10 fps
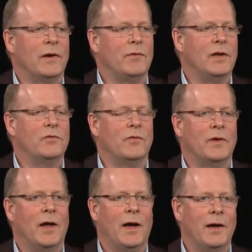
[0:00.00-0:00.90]

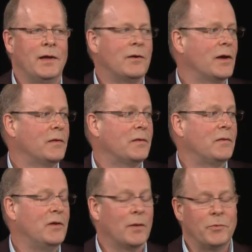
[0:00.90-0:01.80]
foundation that I
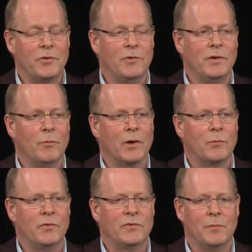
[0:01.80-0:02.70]
got the opportunity to
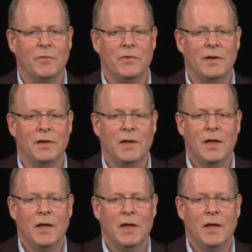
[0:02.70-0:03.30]
work with some of the